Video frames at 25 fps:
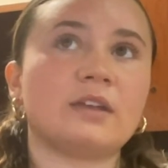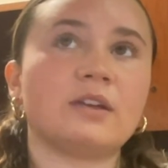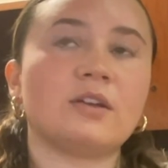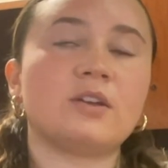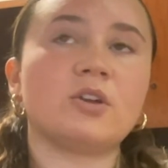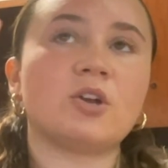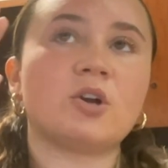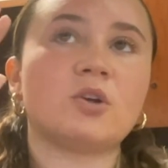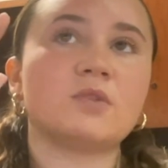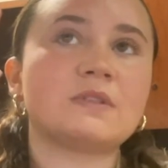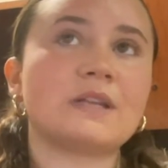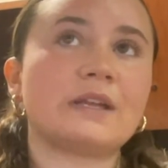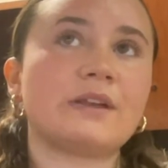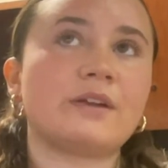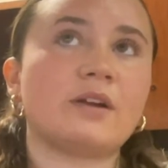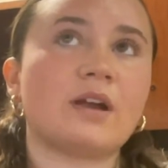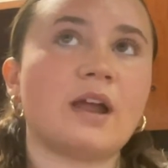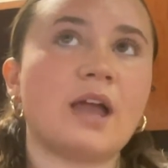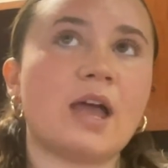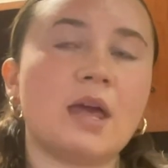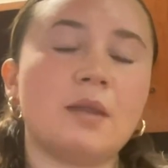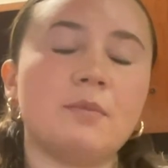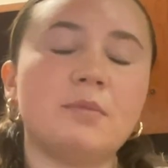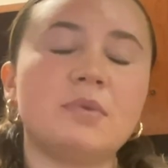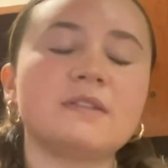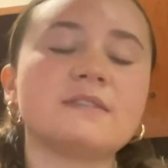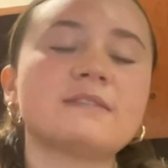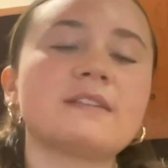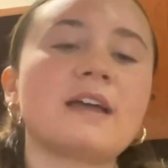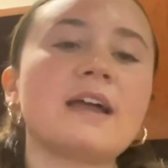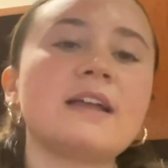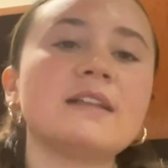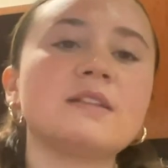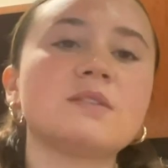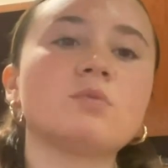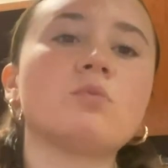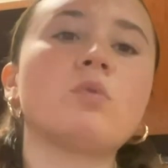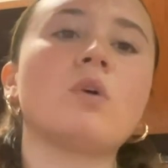goes at your head.
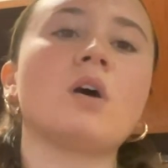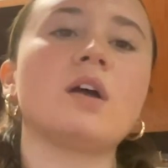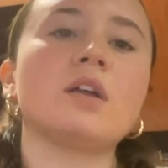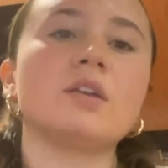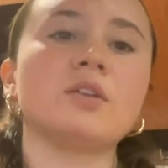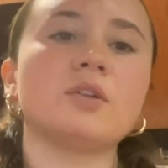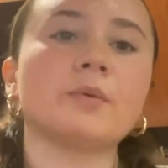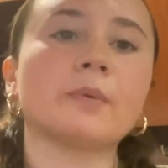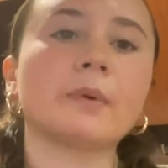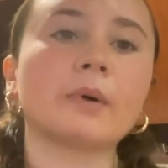Besides what you're